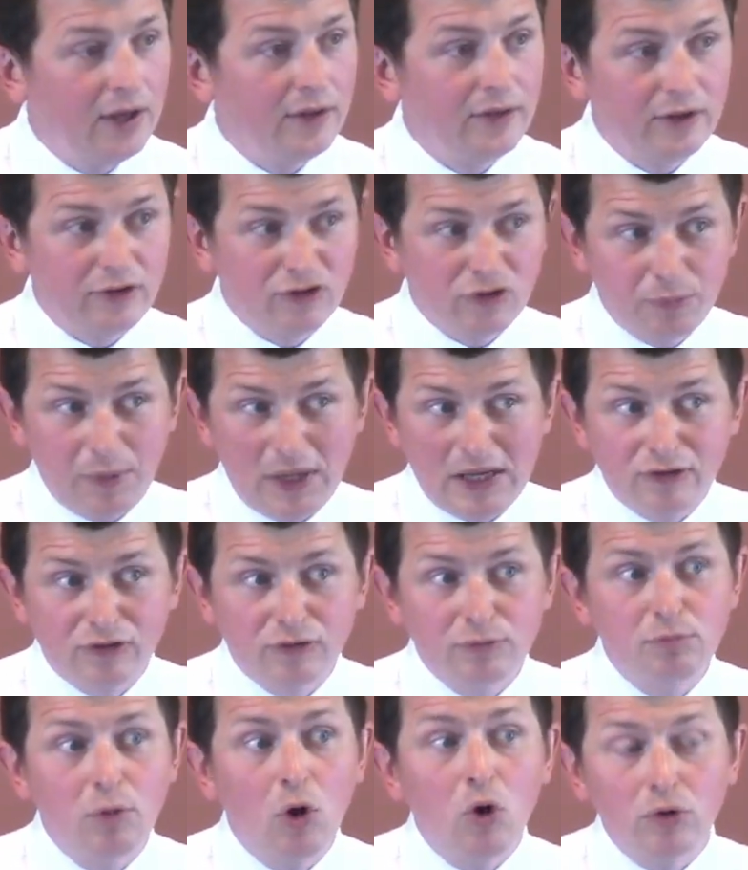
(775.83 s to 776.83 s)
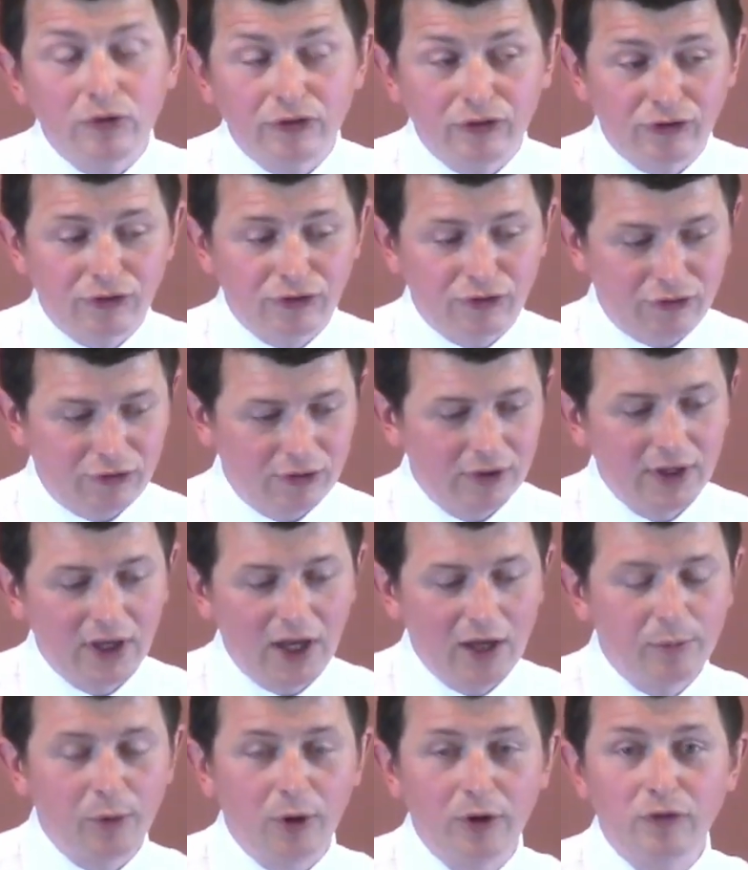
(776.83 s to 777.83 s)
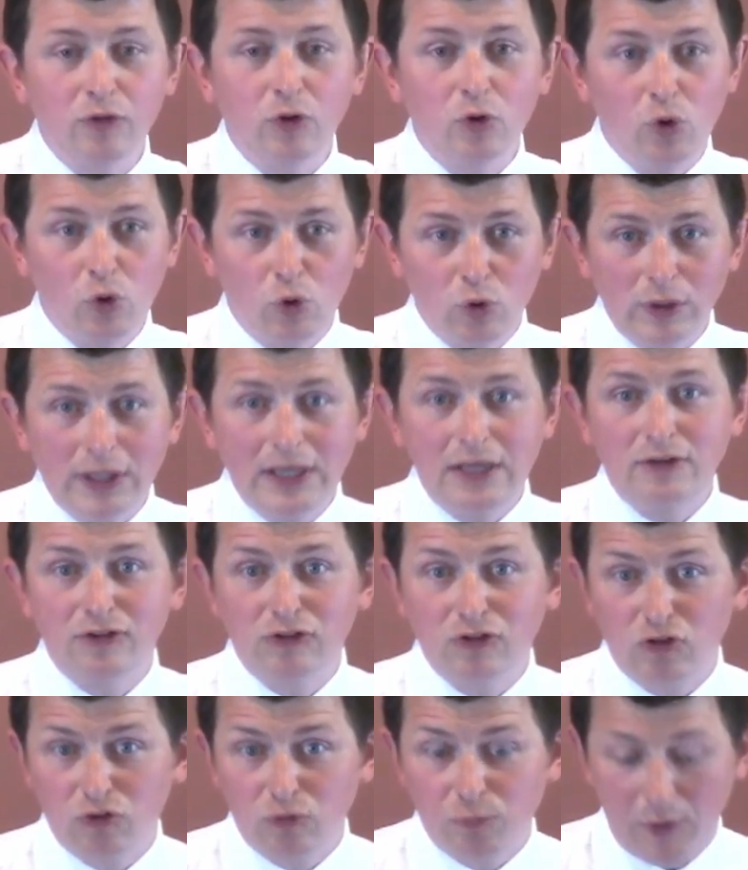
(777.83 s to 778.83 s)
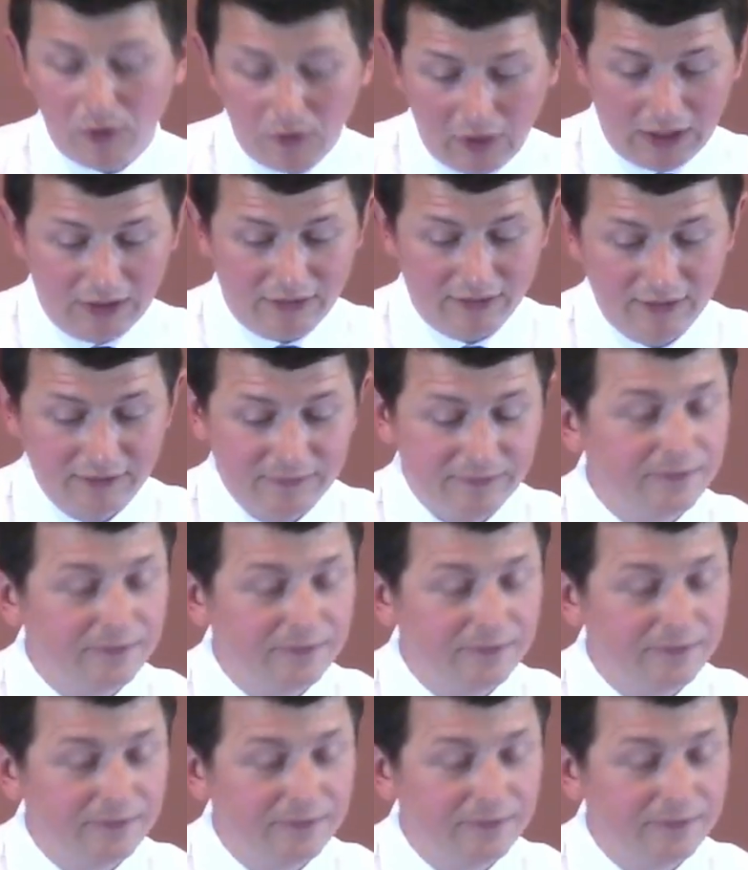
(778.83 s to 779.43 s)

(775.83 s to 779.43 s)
that speaks most about the Holy Spirit,